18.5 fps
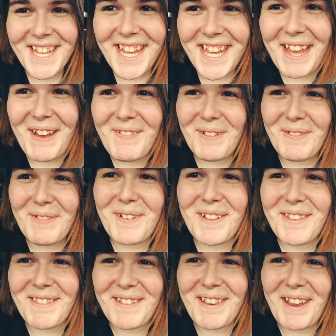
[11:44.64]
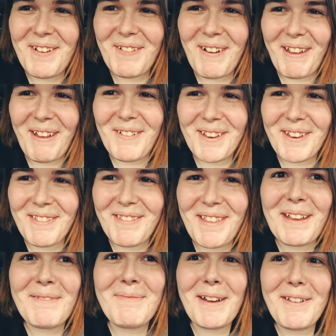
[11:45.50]
Everyone wants to know where I want to
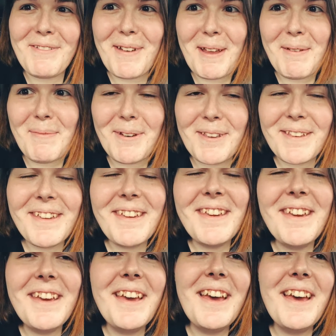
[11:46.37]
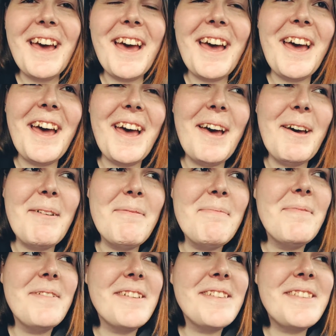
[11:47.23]
stick my tripod.
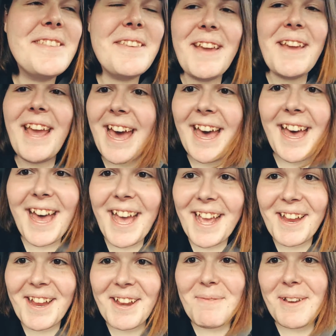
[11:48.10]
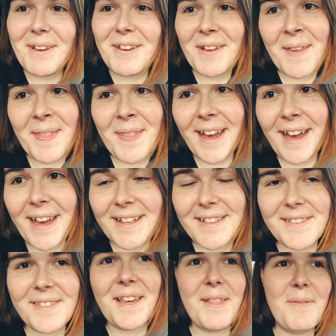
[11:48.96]
So yeah, I'm going to be doing that
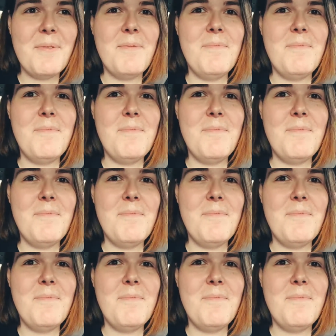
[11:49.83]
so that they will